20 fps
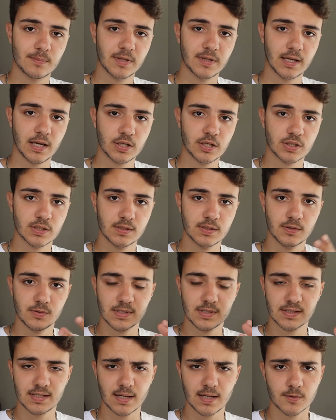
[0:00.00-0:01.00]
applications
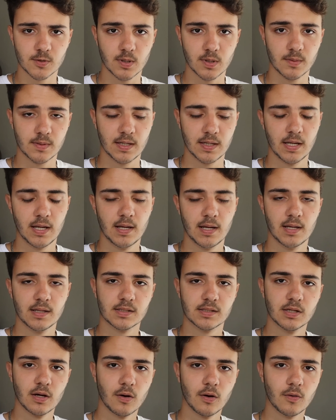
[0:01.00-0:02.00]
using TypeScript.
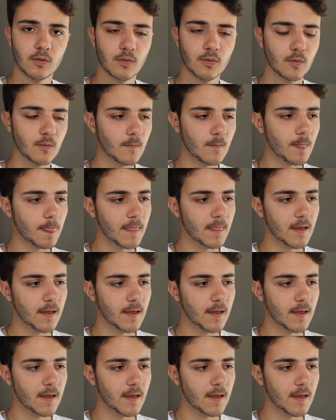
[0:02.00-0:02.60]
So